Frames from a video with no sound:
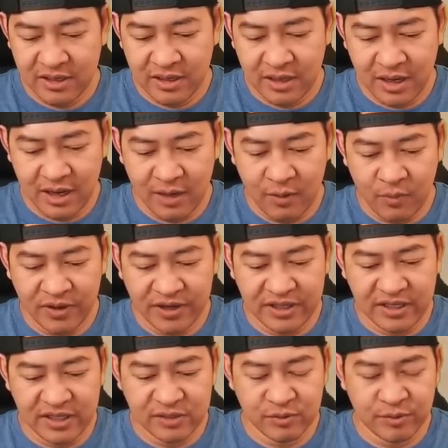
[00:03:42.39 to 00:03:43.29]
uh, one of
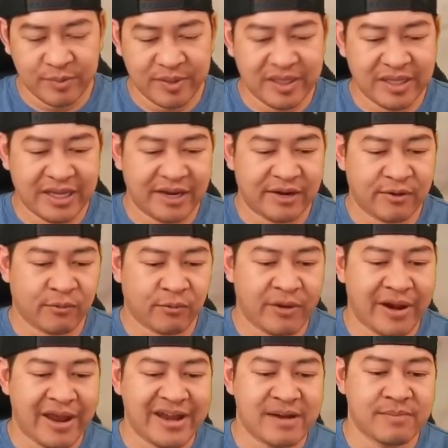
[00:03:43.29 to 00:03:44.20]
these would be like
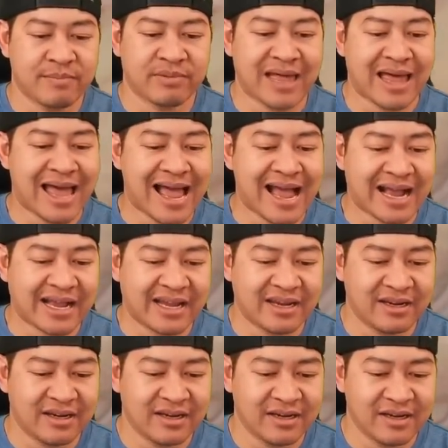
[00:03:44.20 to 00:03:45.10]
red and black
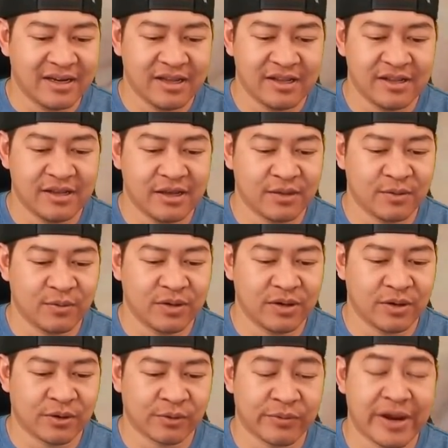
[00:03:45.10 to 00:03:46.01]
and the other one,
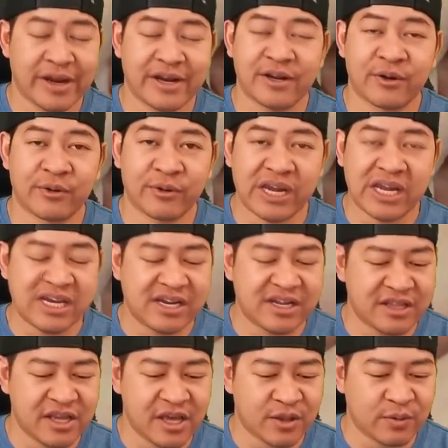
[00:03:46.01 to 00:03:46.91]
or red and green
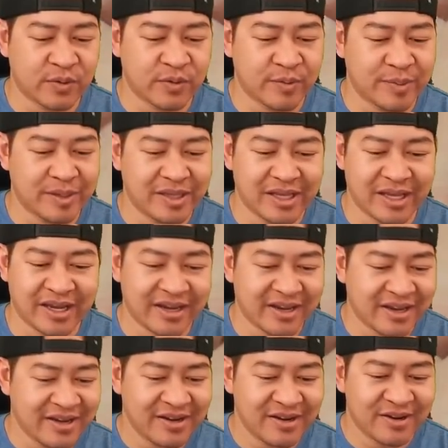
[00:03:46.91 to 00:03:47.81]
and the other one would be like
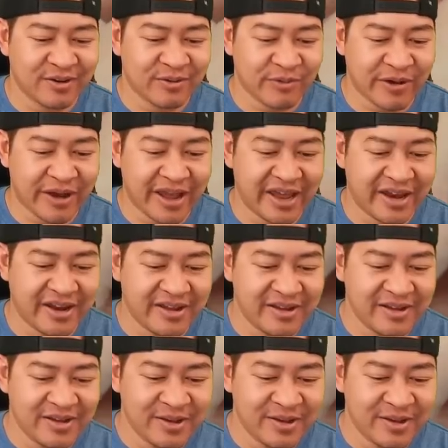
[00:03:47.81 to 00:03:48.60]
red.